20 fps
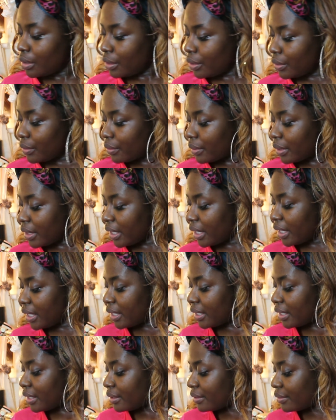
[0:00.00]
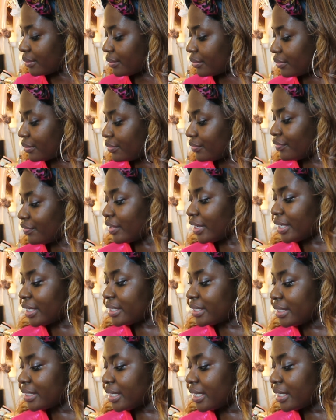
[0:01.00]
Okay, right,
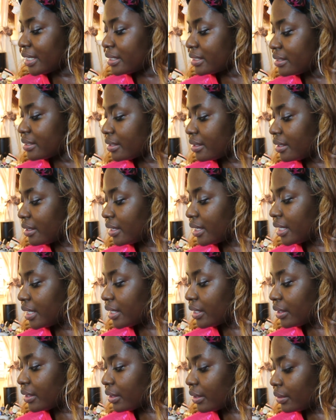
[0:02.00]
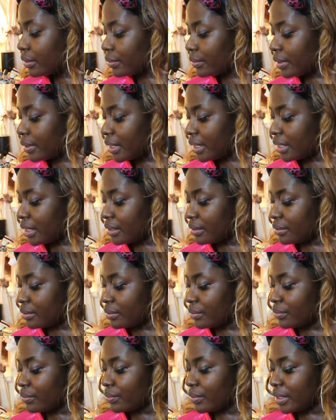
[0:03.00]
next I go
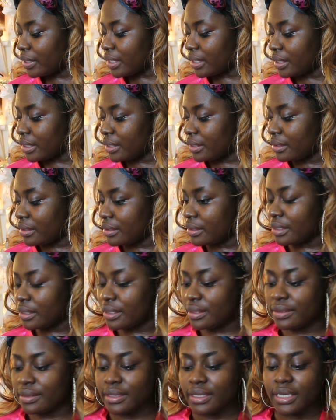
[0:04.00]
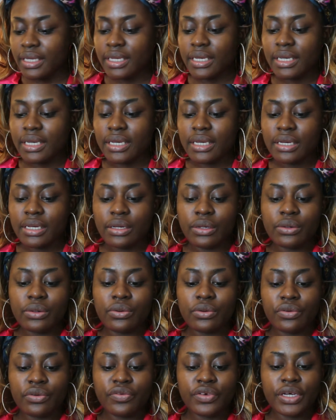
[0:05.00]
in with the
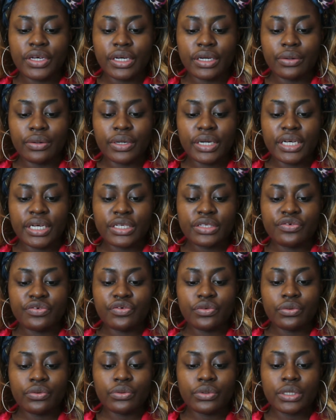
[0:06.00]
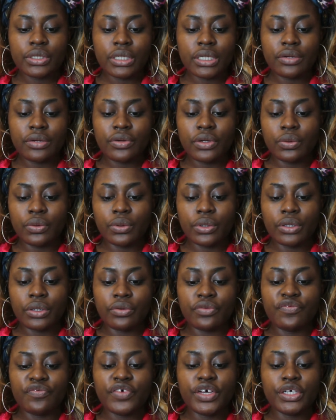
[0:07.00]
L'Oreal Extraordinary
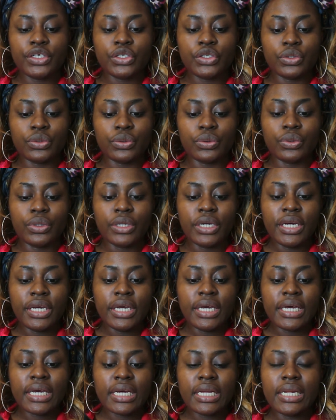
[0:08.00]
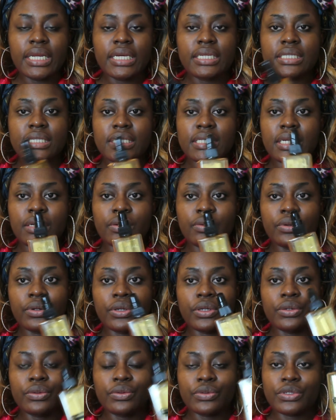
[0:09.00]
Oil Facial Cleansing
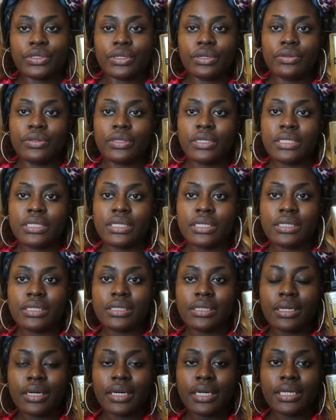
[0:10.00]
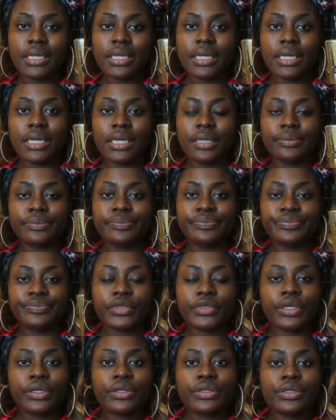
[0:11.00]
Oil. So this is slightly,
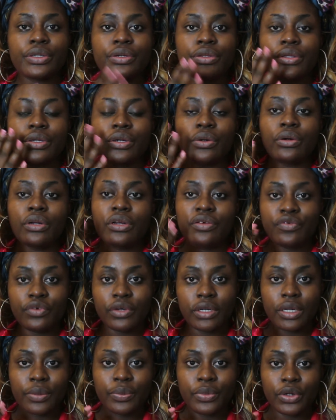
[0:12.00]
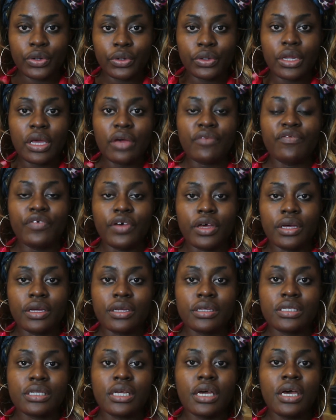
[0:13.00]
so the olive oil I put on at
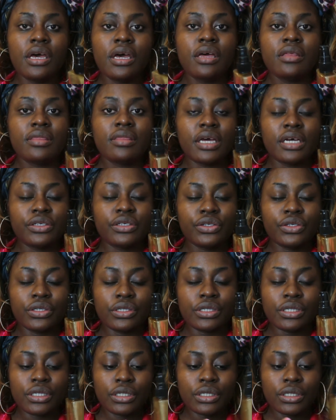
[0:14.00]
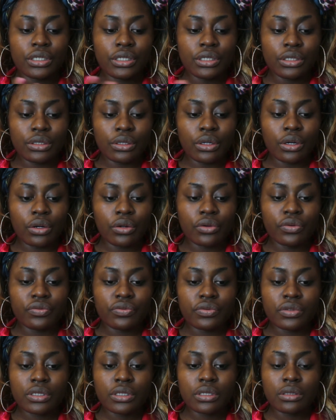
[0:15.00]
first, that just
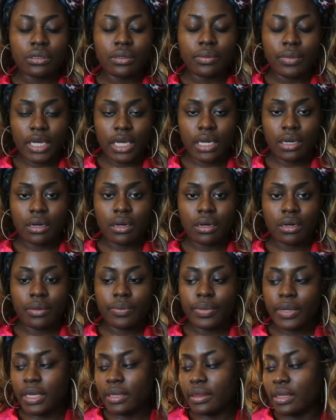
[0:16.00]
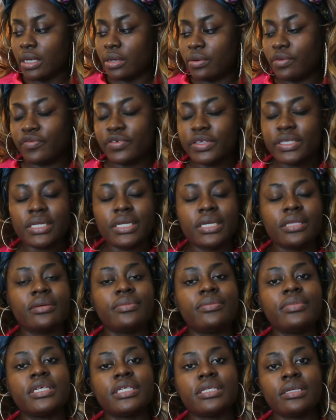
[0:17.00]
dissolves the makeup, and then obviously the
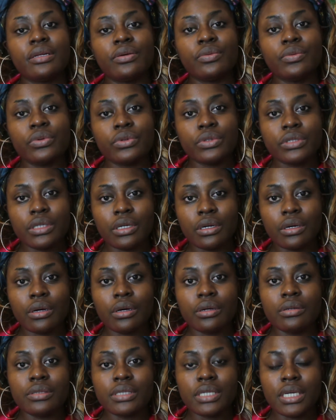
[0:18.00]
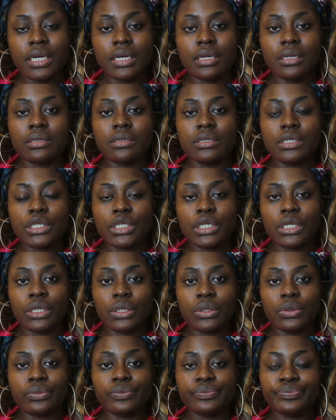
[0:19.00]
micellar water goes in
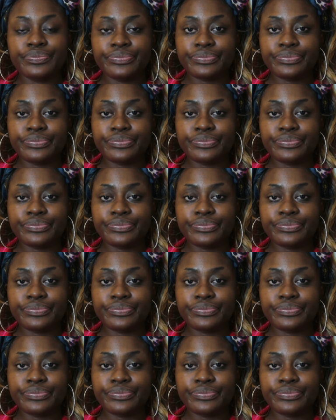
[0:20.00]
to